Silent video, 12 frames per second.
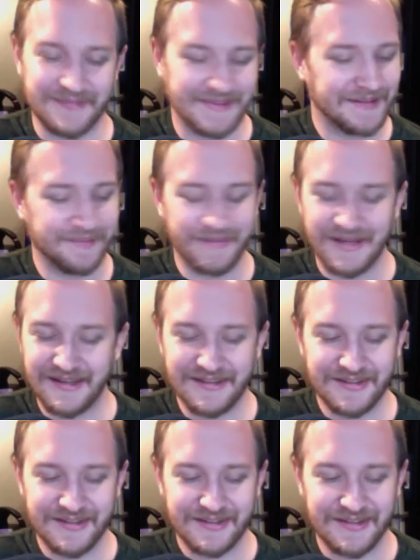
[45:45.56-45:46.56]
Man, it's
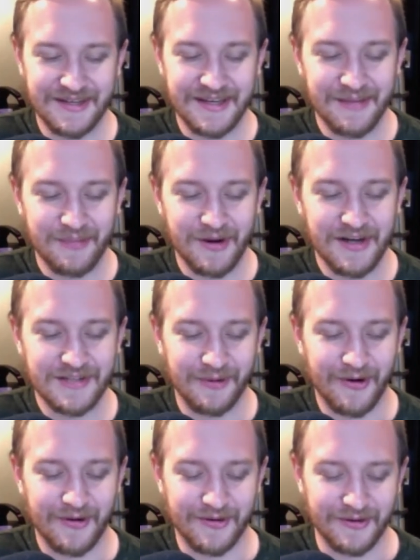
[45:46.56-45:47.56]
just, it, breaks my
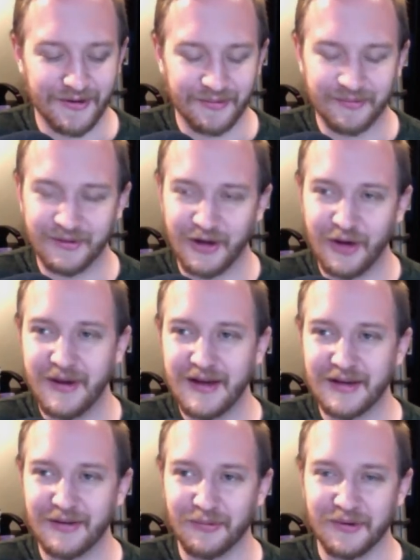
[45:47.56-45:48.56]
heart to go
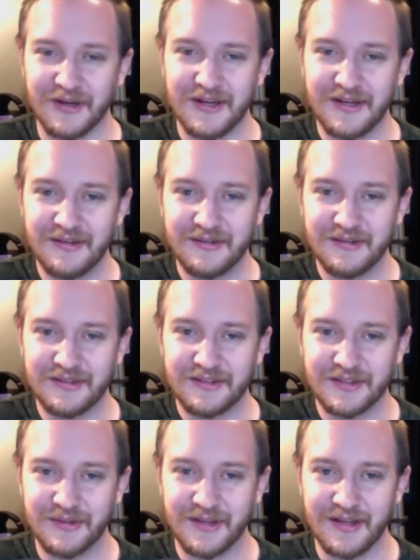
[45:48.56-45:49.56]
back and read
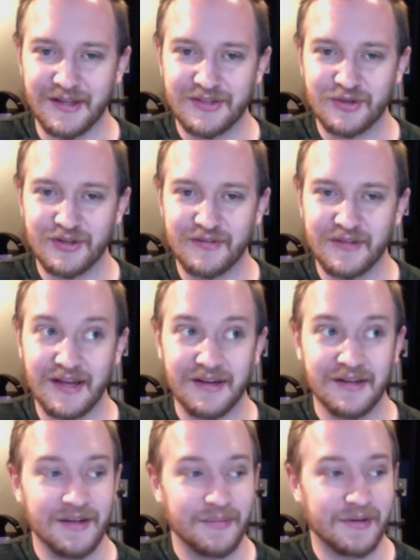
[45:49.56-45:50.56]
some of the history of that
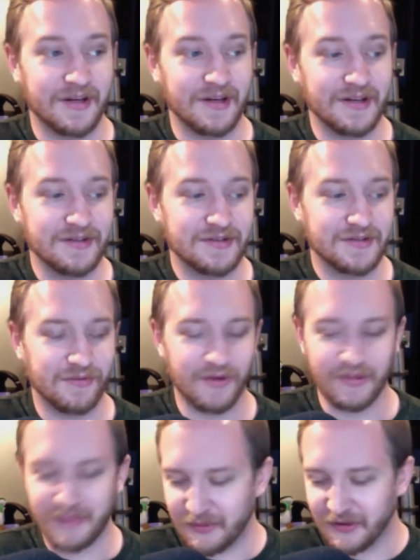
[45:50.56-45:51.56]
because for
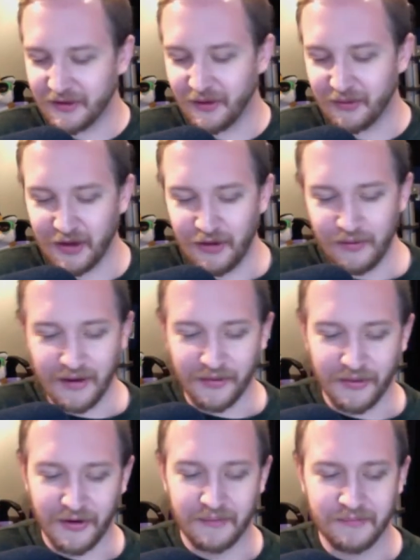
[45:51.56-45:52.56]
the people that don't know out
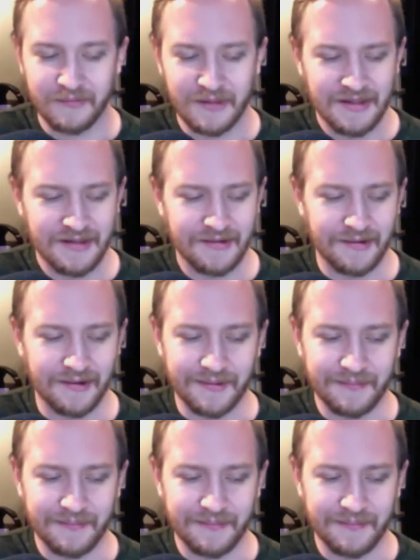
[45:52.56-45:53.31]
there, uh,